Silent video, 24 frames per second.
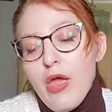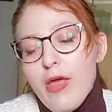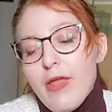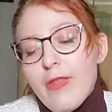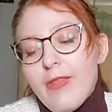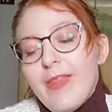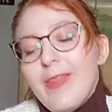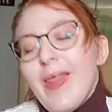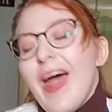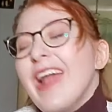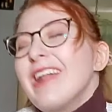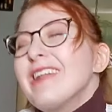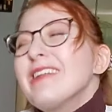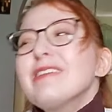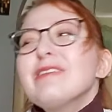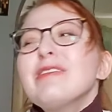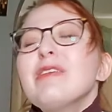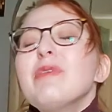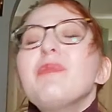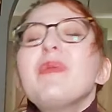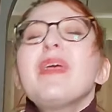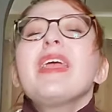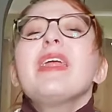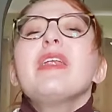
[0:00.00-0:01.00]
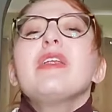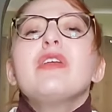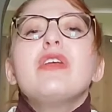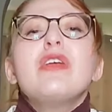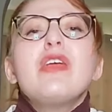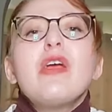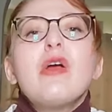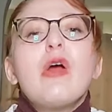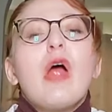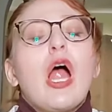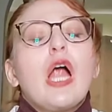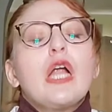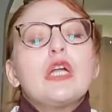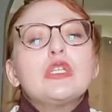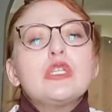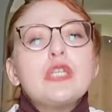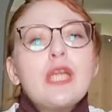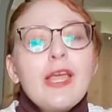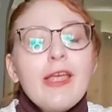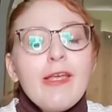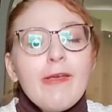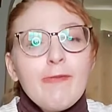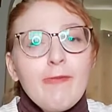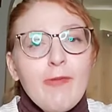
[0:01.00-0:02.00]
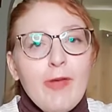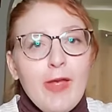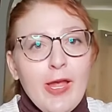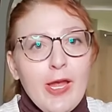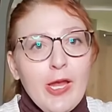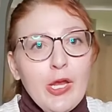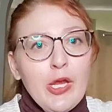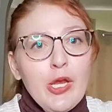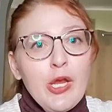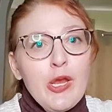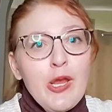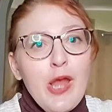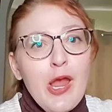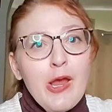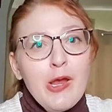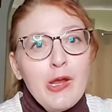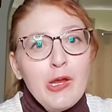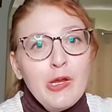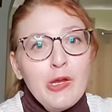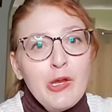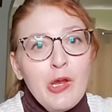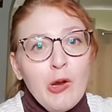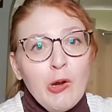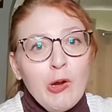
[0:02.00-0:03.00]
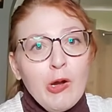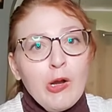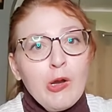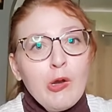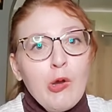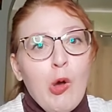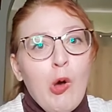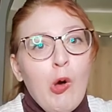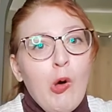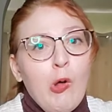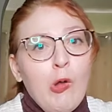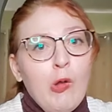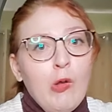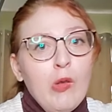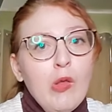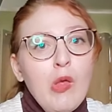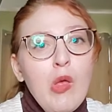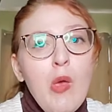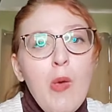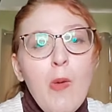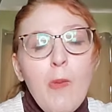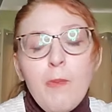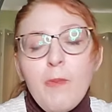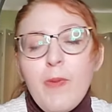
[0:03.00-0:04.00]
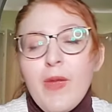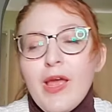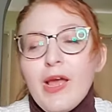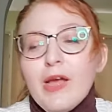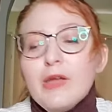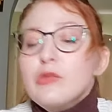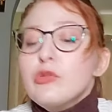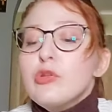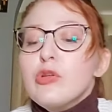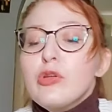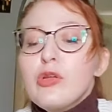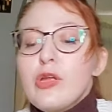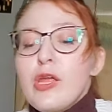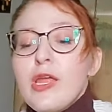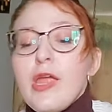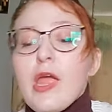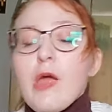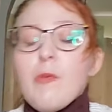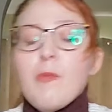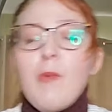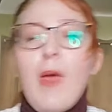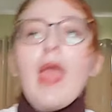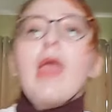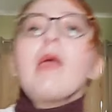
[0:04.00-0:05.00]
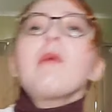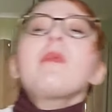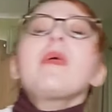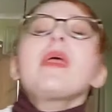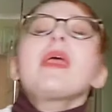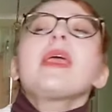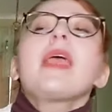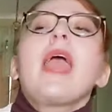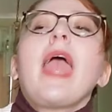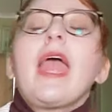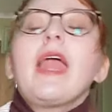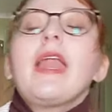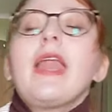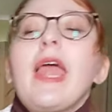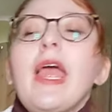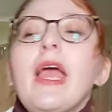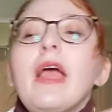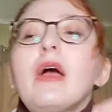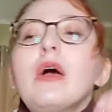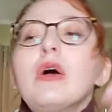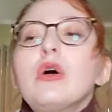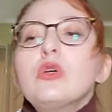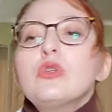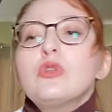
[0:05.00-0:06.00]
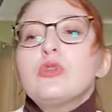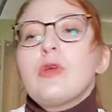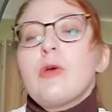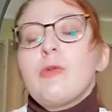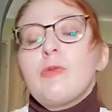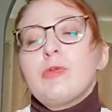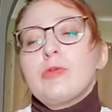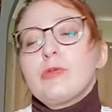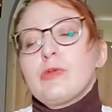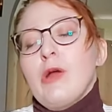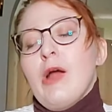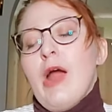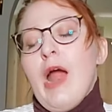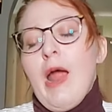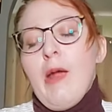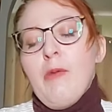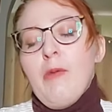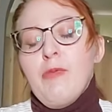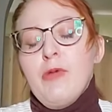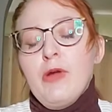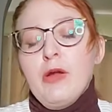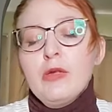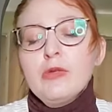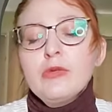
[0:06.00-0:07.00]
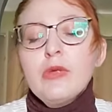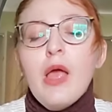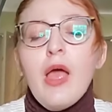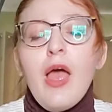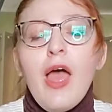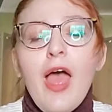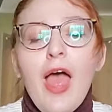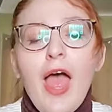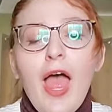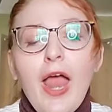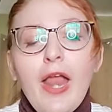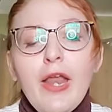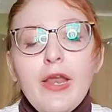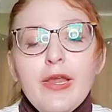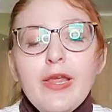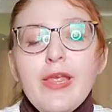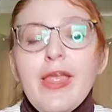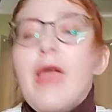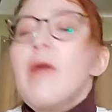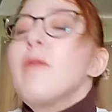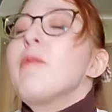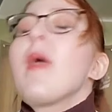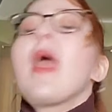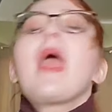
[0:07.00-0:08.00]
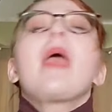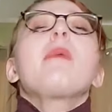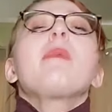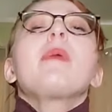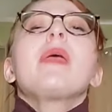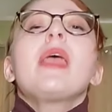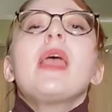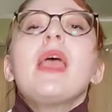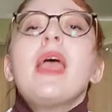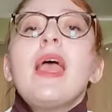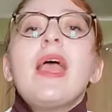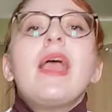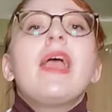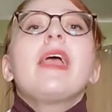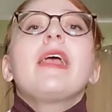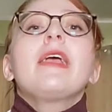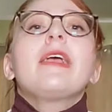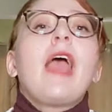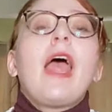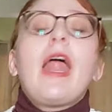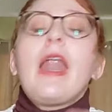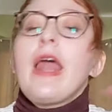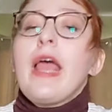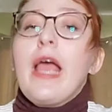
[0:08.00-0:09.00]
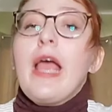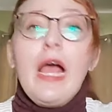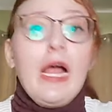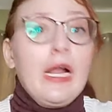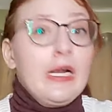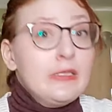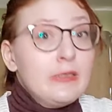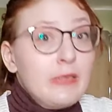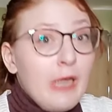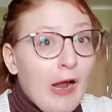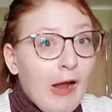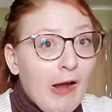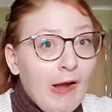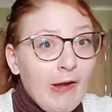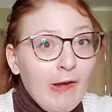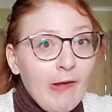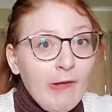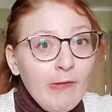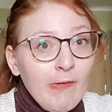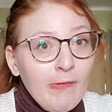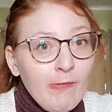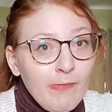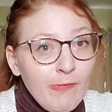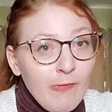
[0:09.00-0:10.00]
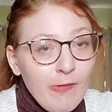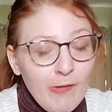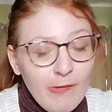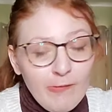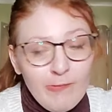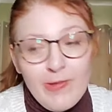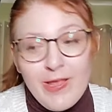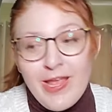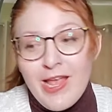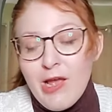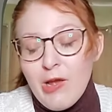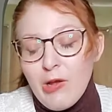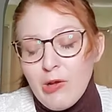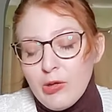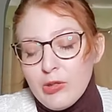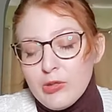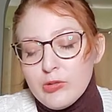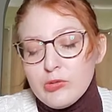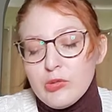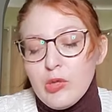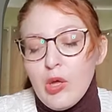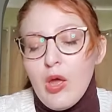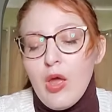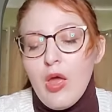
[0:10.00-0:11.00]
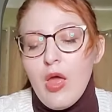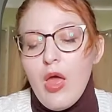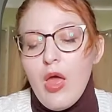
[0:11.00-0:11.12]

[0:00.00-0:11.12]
that doesn't mean you're achieving your goal because you may be gaining subscribers and you may be getting a ton of views,